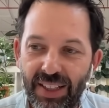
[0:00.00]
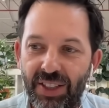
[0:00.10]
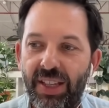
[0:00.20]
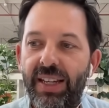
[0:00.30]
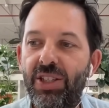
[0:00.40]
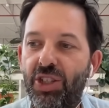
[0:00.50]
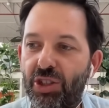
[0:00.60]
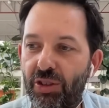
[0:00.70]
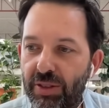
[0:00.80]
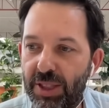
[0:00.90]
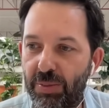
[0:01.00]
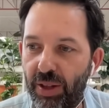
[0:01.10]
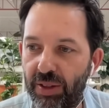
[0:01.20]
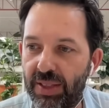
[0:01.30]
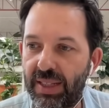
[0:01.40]
So that insurance
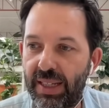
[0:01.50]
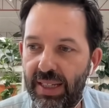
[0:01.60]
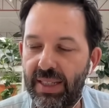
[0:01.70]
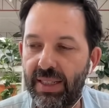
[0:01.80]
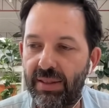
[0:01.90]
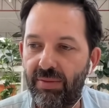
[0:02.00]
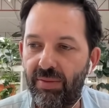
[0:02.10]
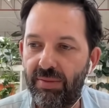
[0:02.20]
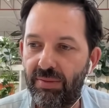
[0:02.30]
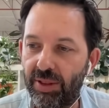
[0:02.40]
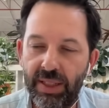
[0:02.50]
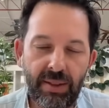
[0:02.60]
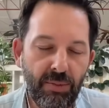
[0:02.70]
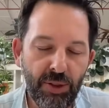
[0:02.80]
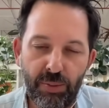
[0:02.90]
policy
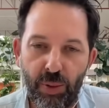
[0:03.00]
was